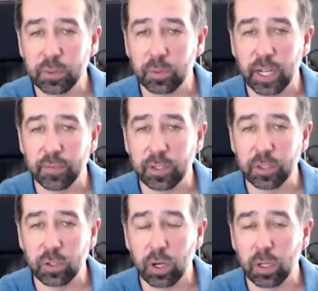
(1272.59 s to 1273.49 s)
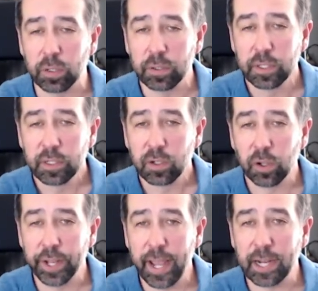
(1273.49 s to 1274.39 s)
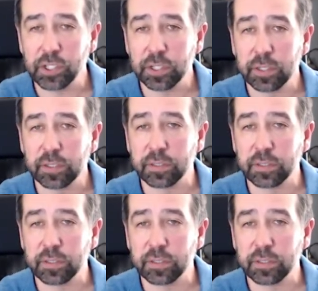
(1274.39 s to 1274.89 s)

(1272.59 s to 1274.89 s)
We're going to have a little call to action,